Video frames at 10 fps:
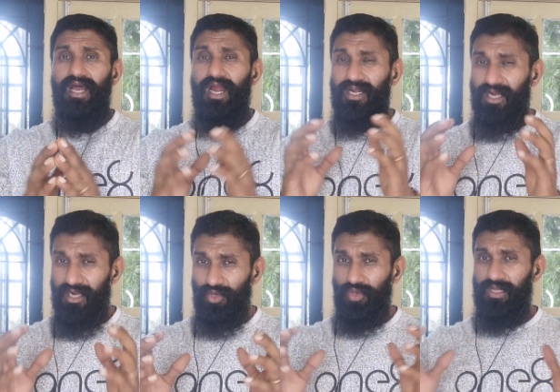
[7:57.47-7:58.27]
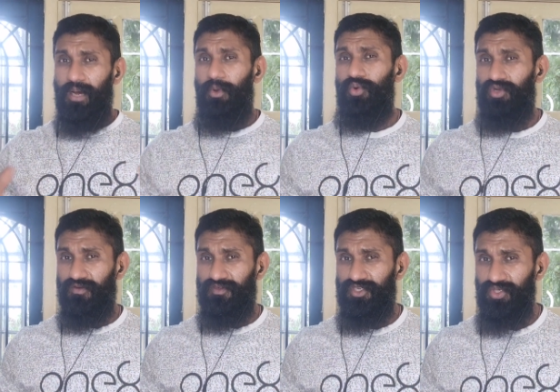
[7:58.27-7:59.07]
and control the amount
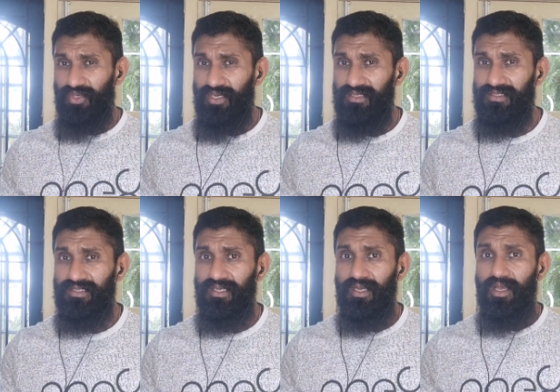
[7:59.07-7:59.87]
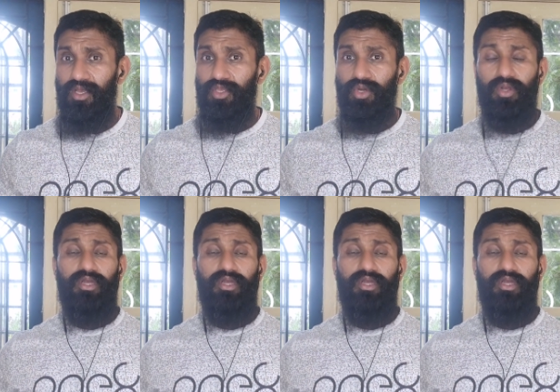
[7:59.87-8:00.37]
of sugars your